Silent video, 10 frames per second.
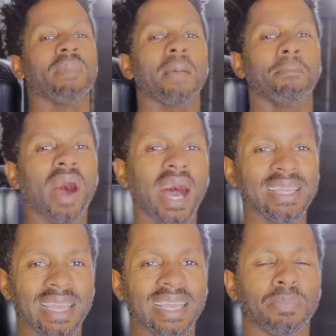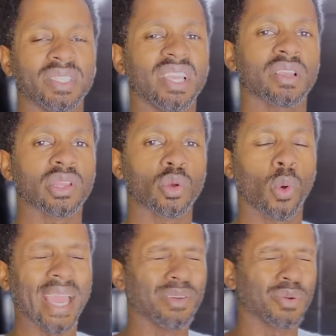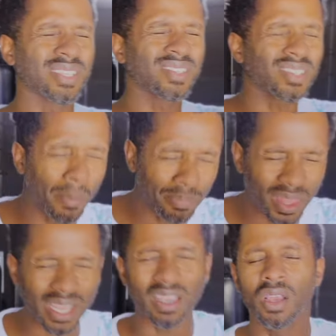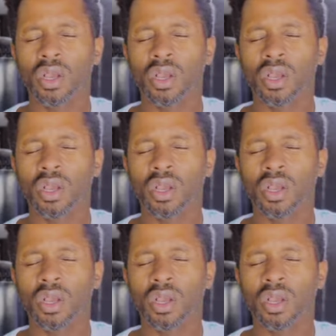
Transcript: my body in a particular way. There was something